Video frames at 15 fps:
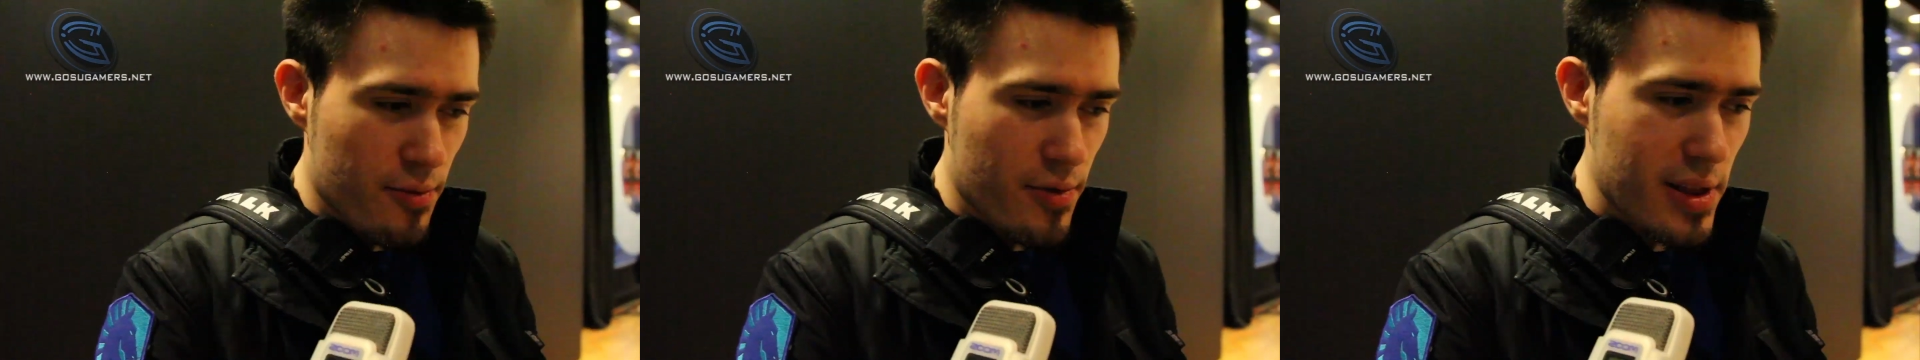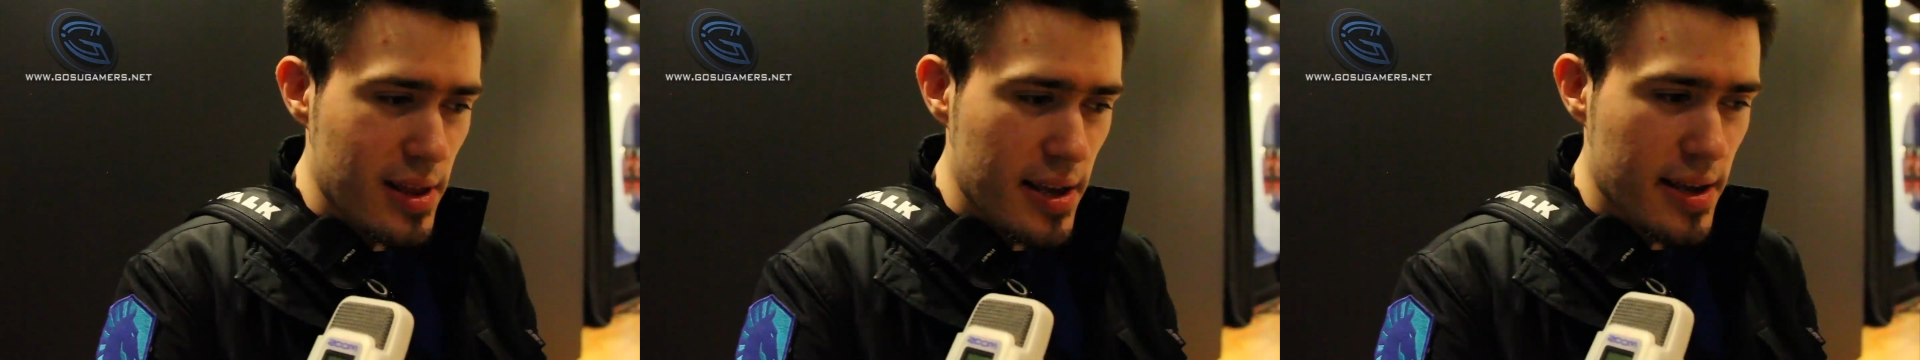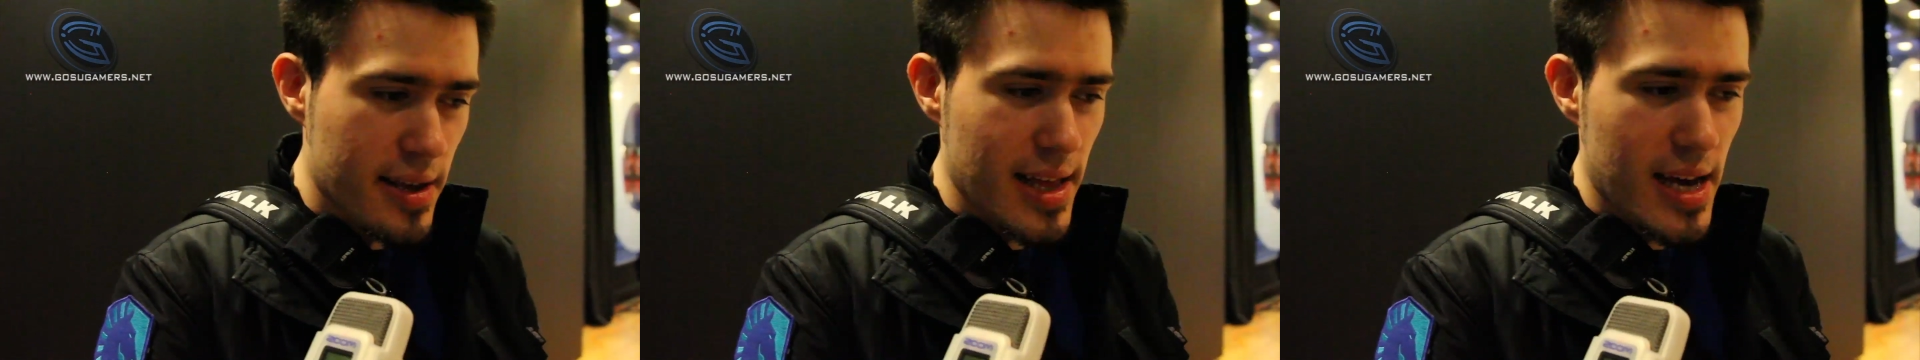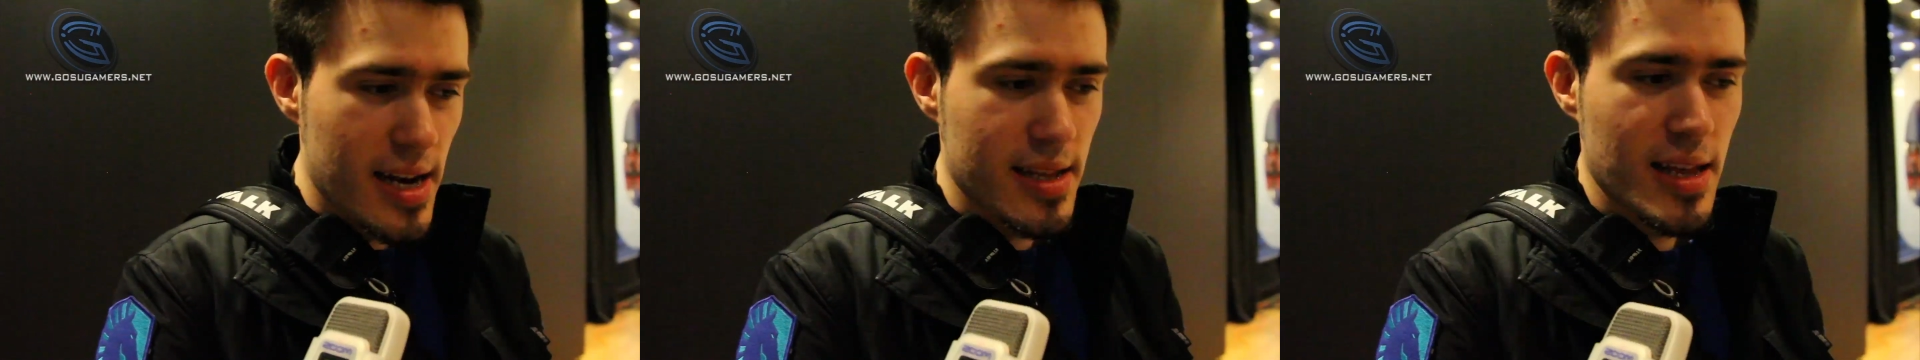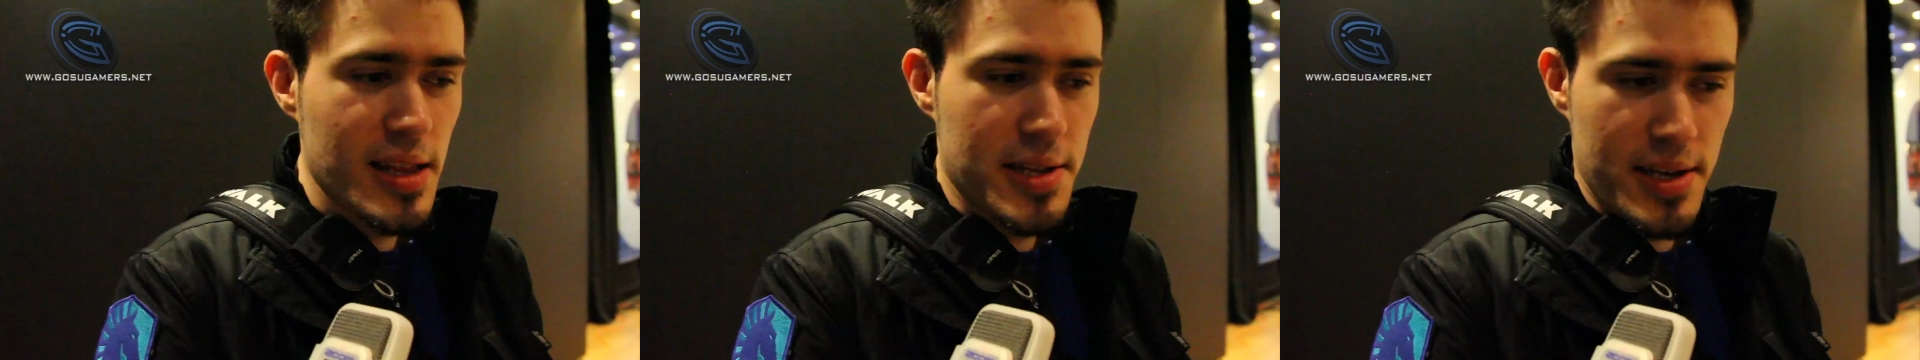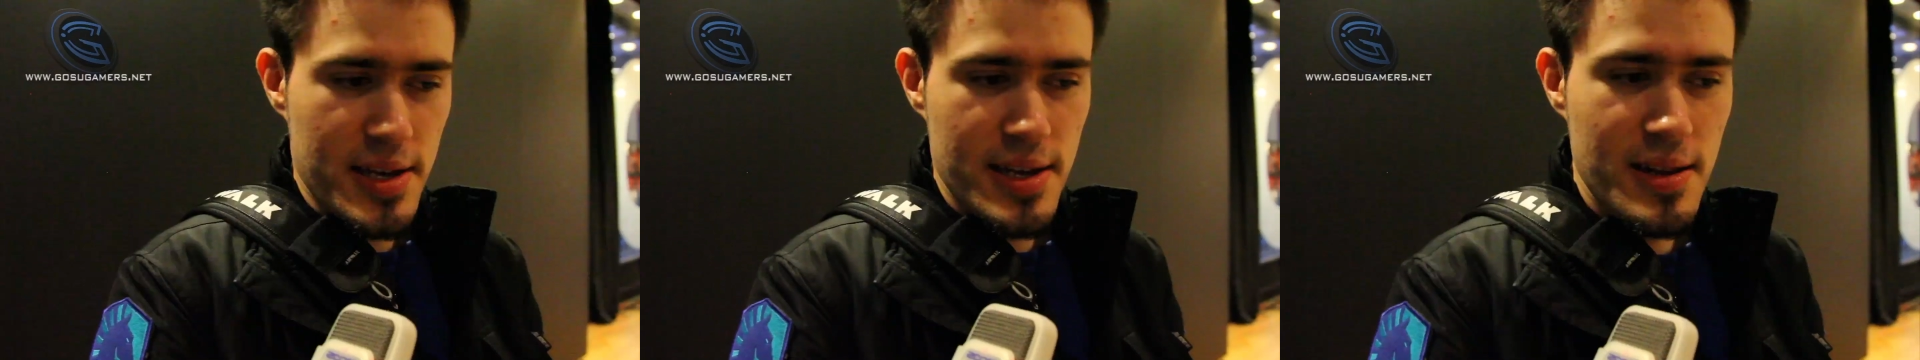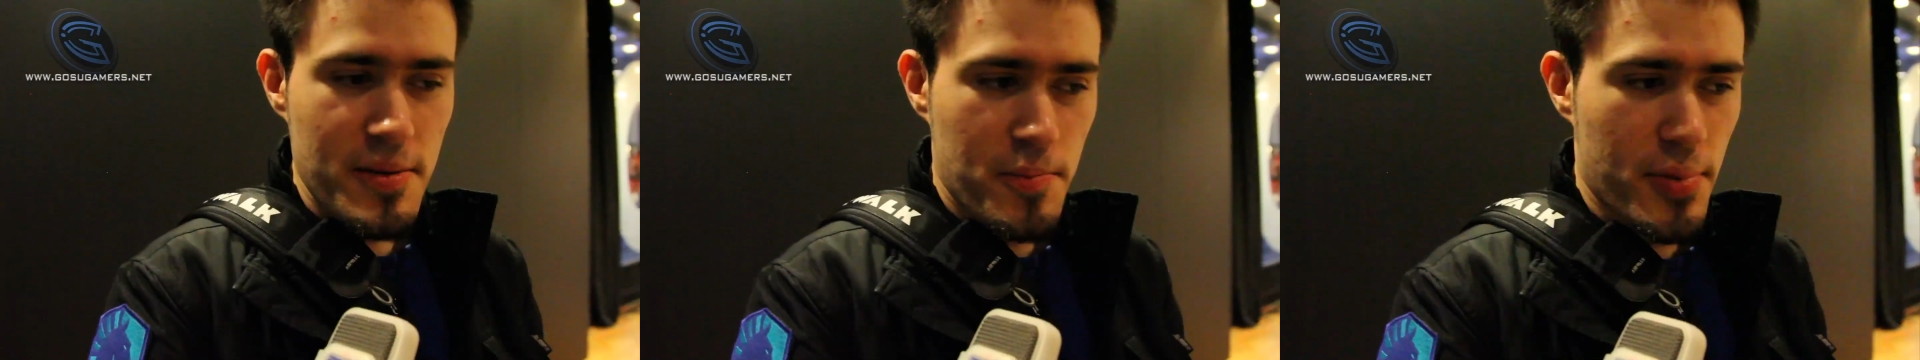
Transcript: really glad that I did,